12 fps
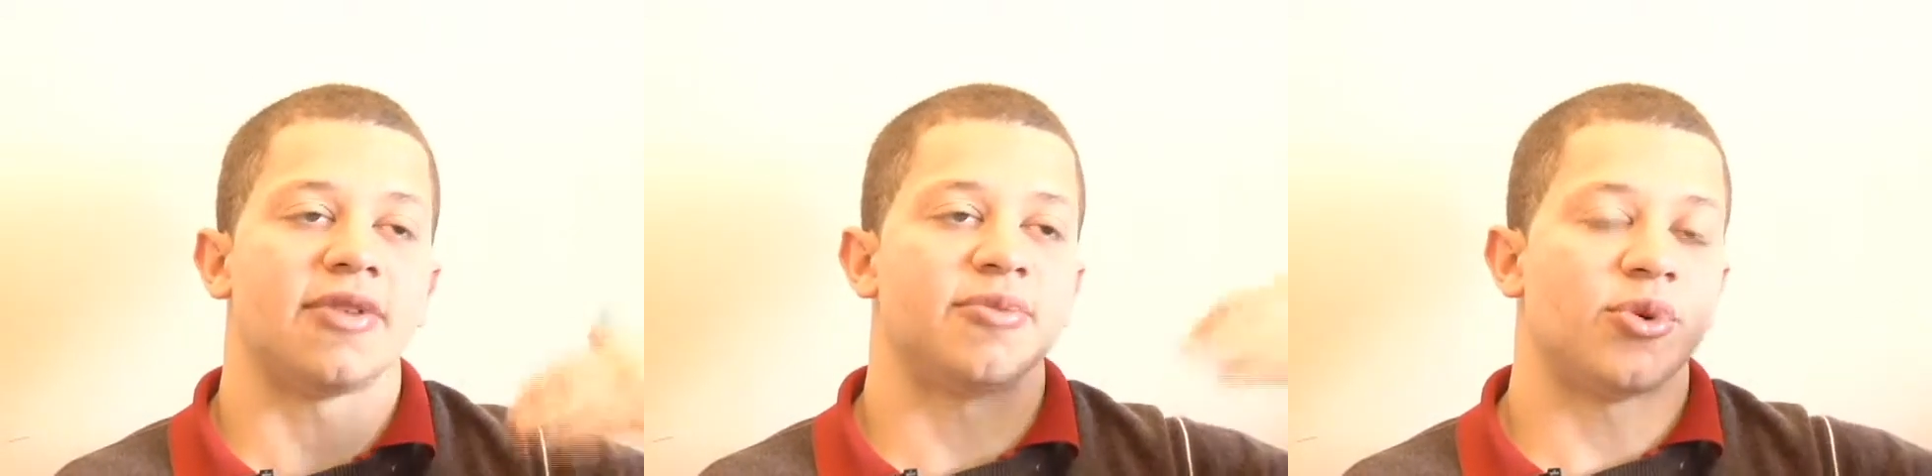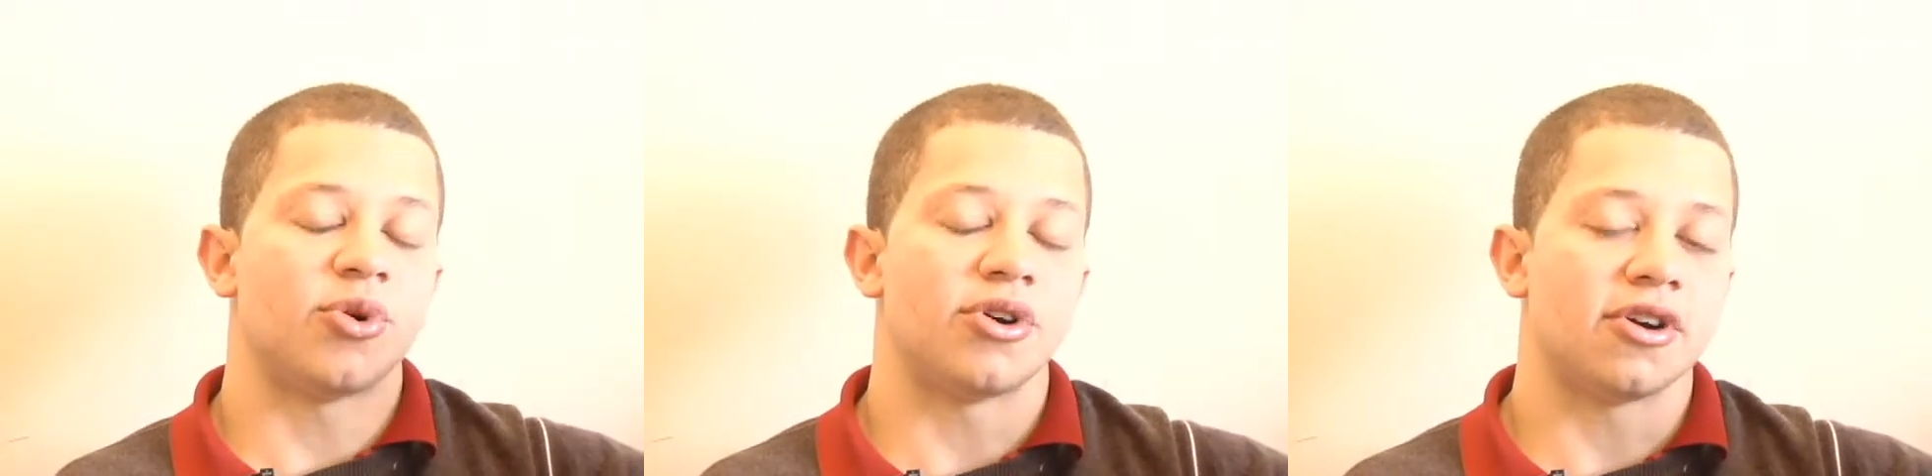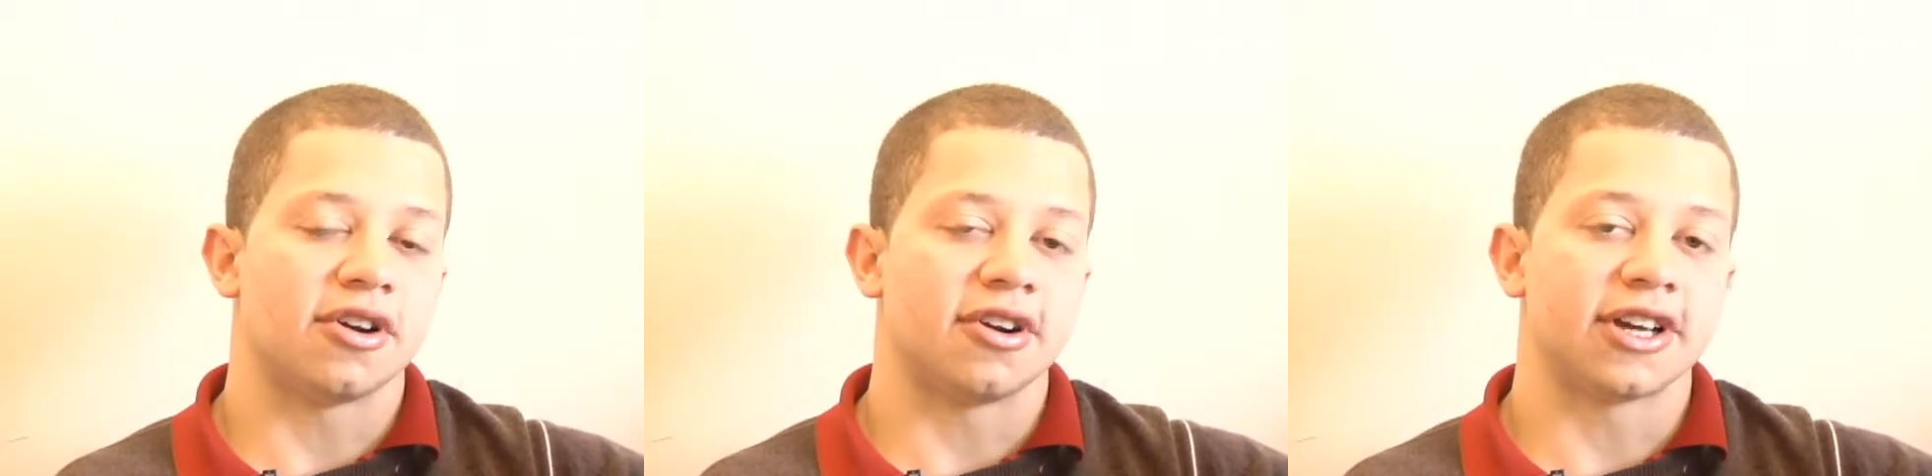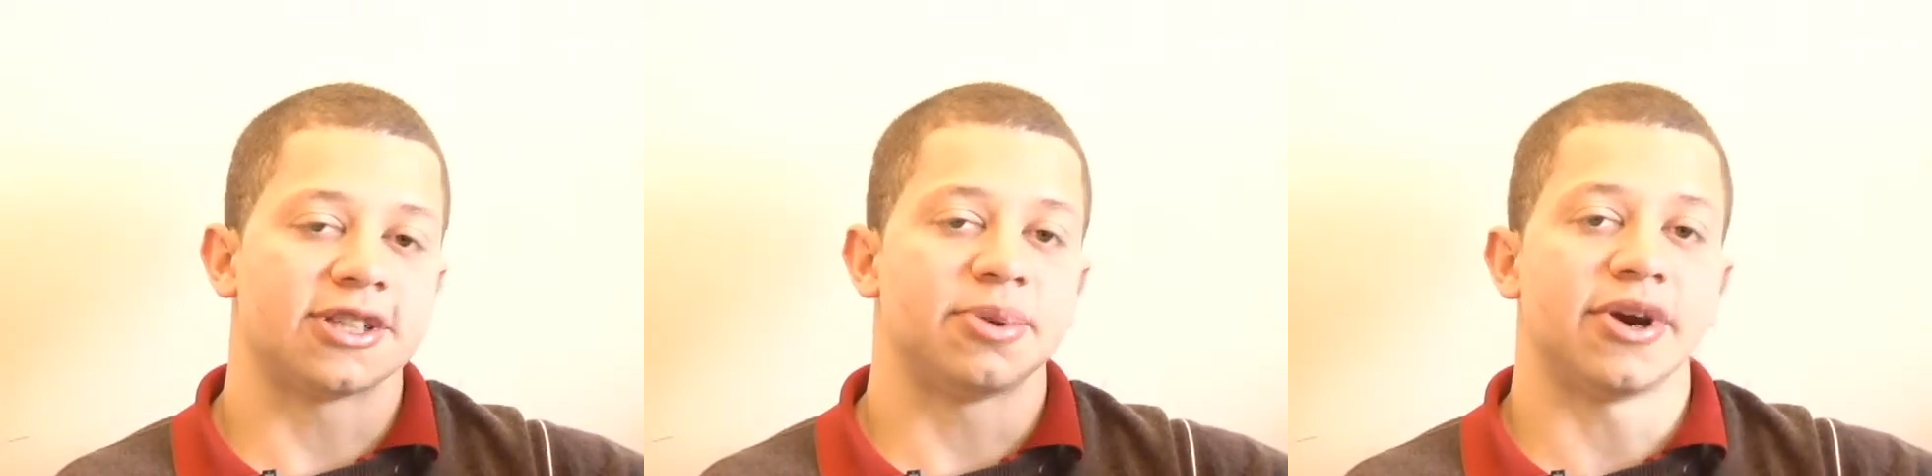more
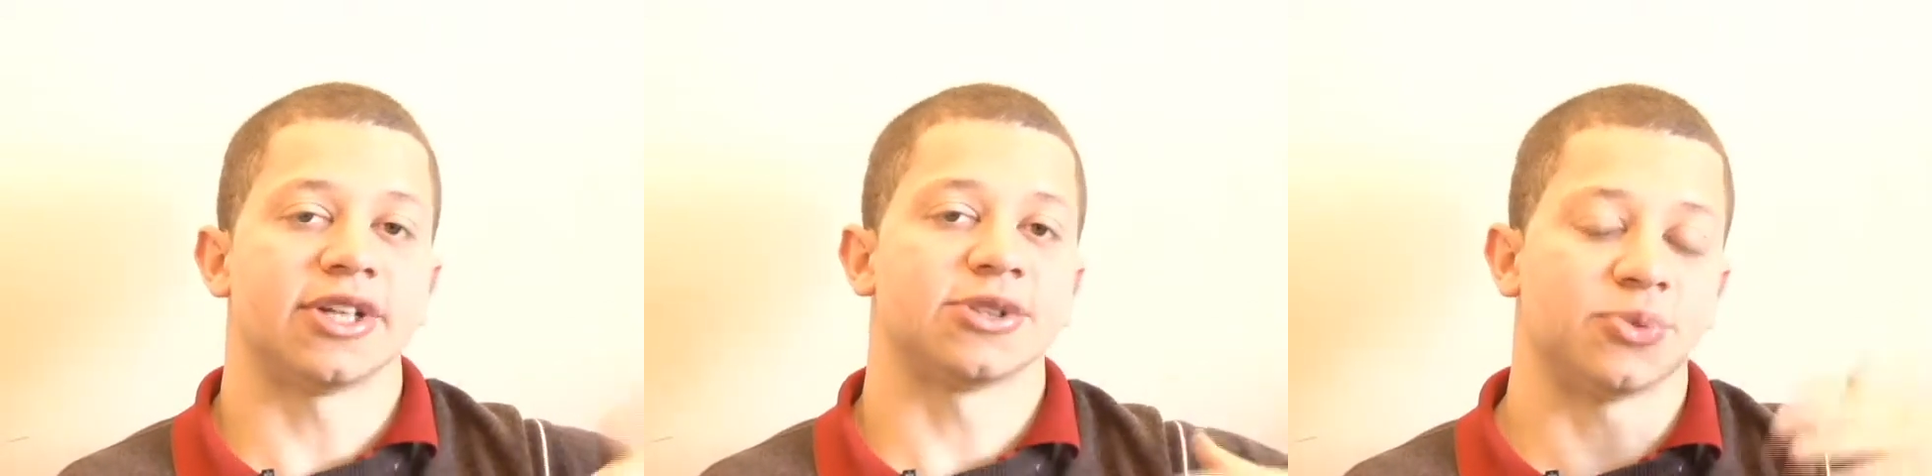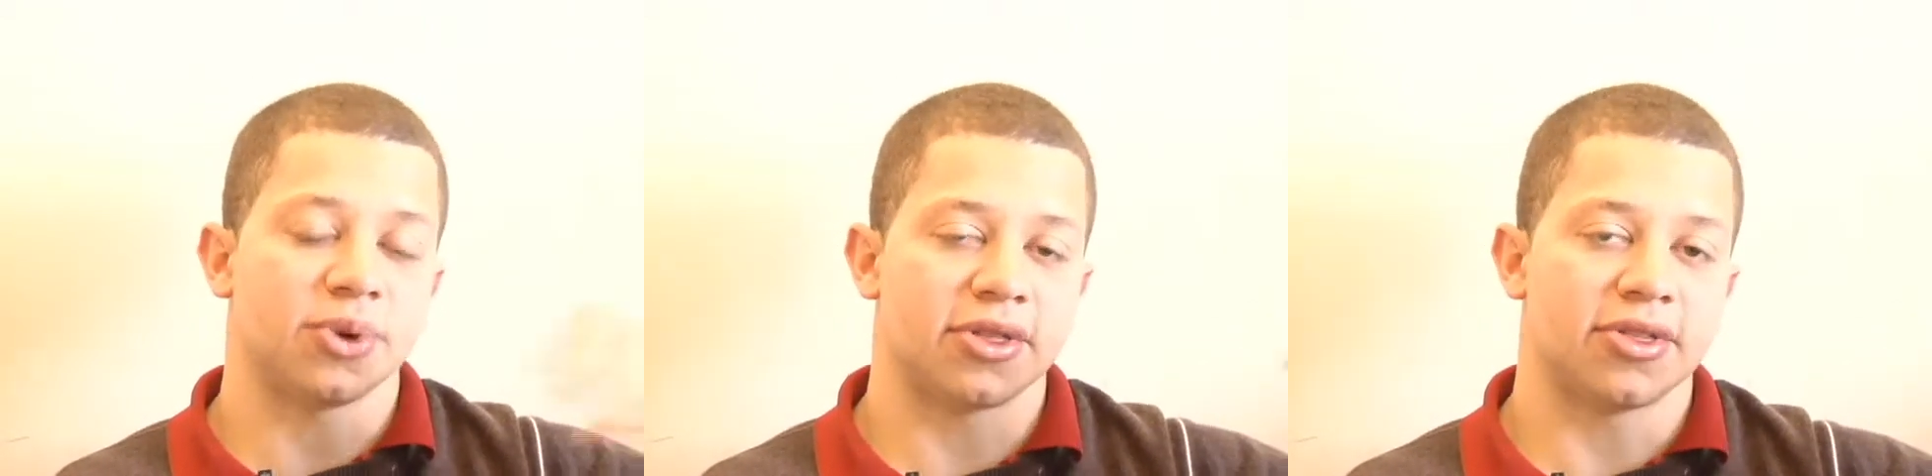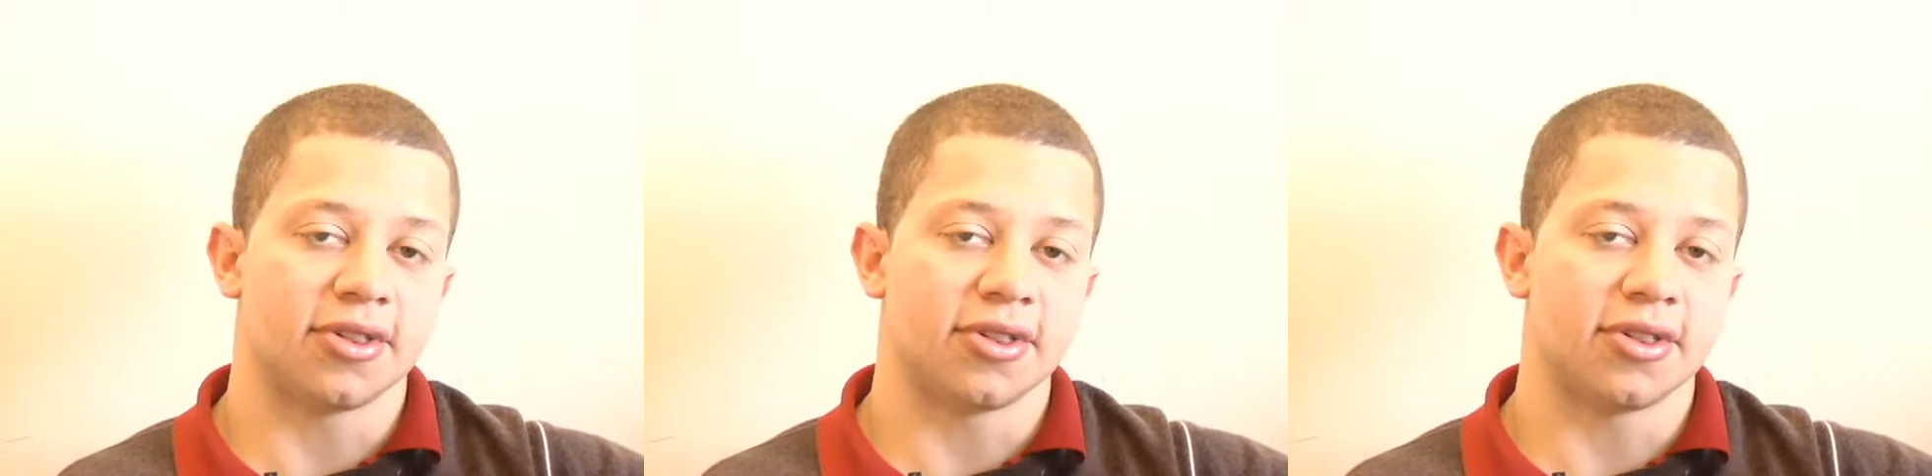experience with